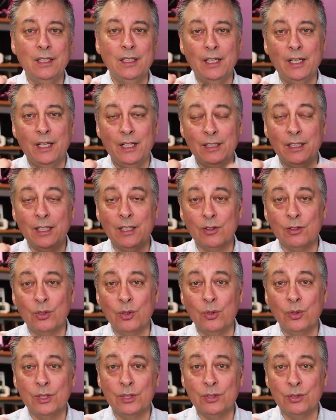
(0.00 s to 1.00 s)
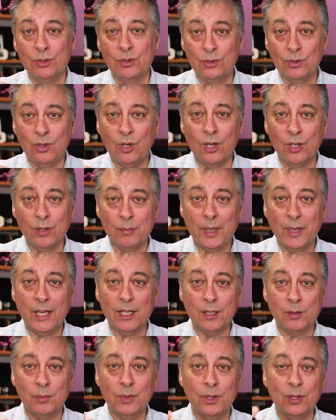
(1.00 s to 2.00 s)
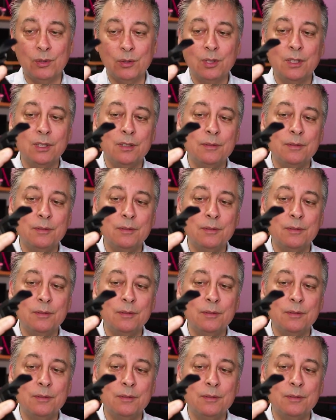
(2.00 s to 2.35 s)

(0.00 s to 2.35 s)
and then it'll go into automatic mode.